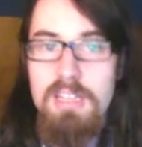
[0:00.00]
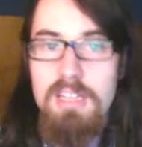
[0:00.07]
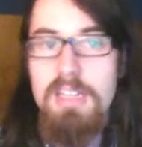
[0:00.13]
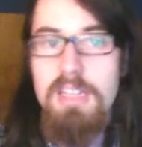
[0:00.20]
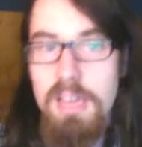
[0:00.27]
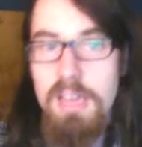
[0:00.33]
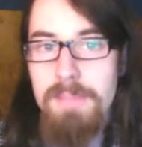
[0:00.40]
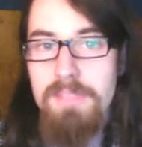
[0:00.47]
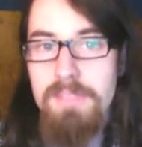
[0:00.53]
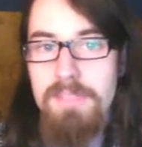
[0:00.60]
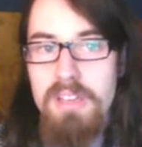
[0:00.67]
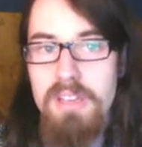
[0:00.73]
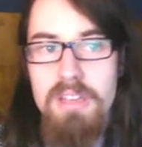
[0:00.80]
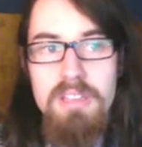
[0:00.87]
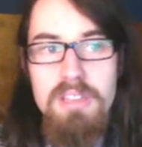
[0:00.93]

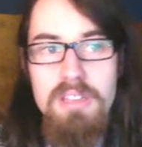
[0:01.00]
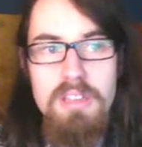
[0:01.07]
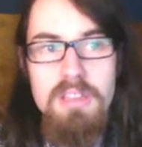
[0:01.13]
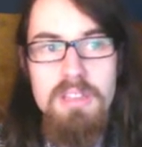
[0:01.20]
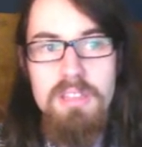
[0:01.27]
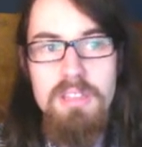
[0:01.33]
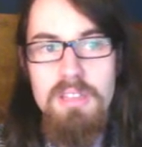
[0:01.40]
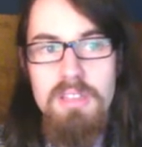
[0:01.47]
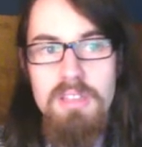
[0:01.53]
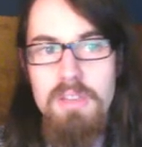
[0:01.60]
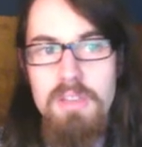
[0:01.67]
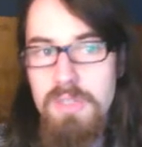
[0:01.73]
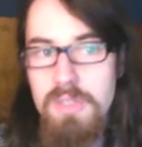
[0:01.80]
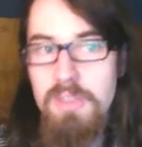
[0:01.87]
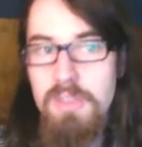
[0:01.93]
Yeah,
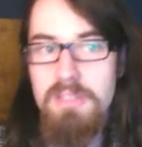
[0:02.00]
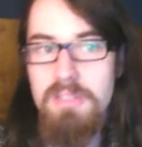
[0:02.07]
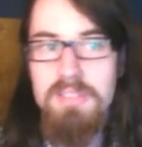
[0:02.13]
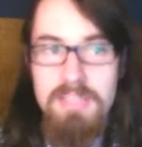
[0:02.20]
those who can